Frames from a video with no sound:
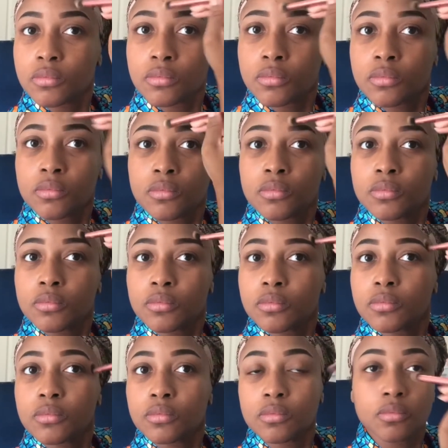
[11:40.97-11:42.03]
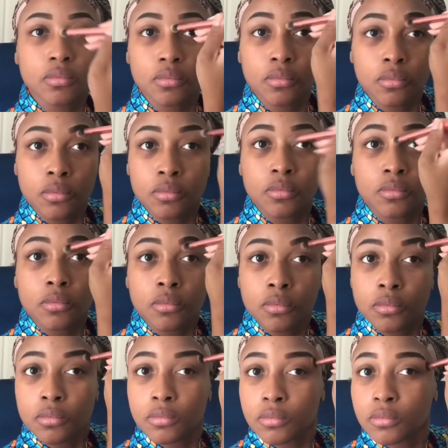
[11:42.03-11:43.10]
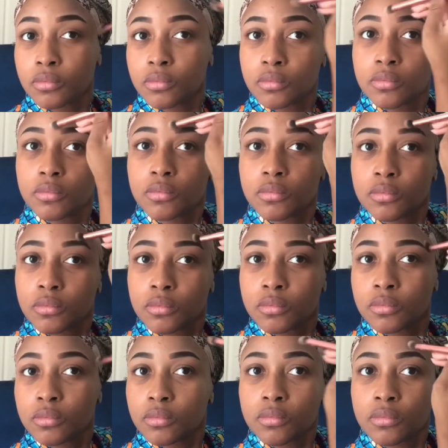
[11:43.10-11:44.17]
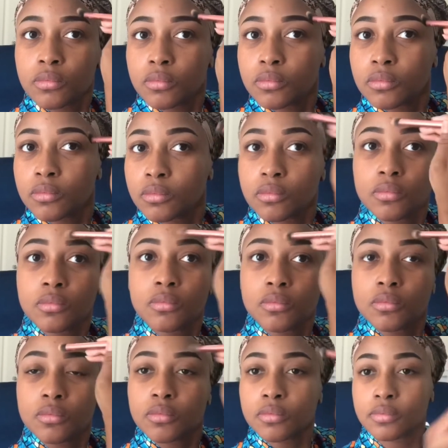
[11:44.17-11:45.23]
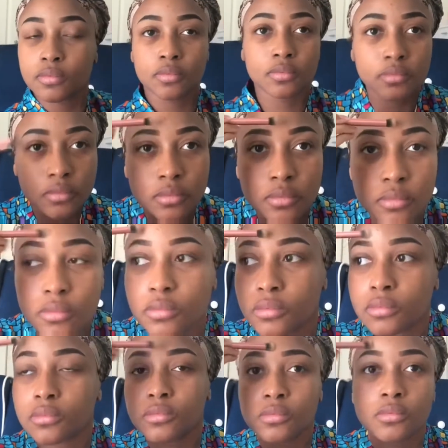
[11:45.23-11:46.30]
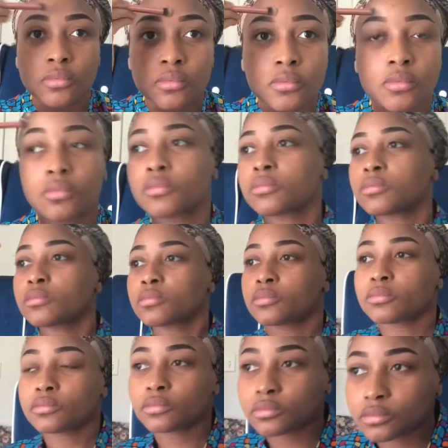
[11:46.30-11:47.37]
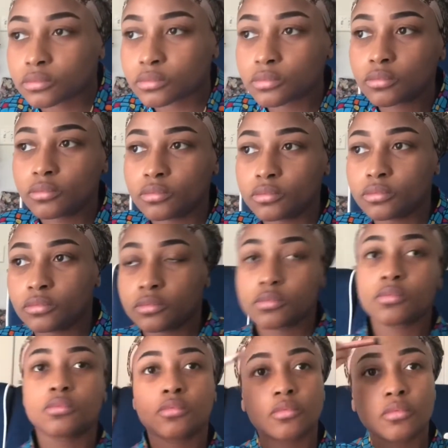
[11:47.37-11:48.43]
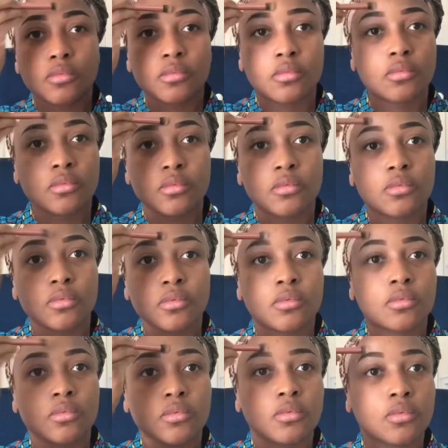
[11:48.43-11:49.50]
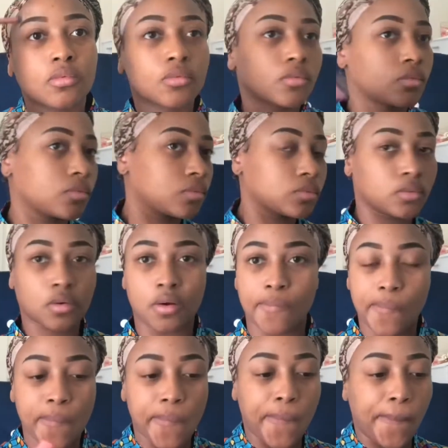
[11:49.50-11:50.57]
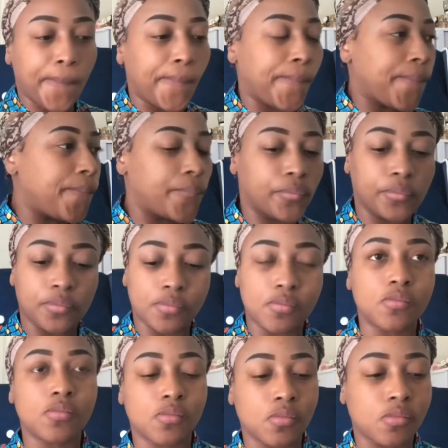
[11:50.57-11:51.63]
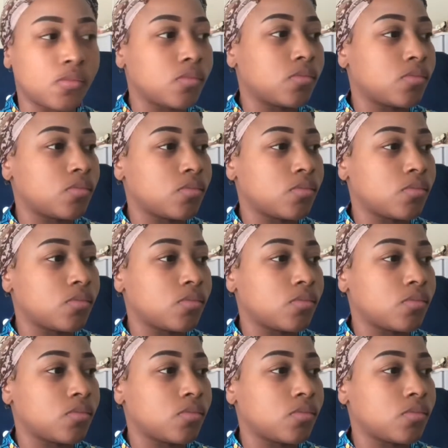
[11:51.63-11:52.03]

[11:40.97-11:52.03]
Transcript: do my little fade in on the eyebrows, just to kind of make it look a little bit more realistic and natural.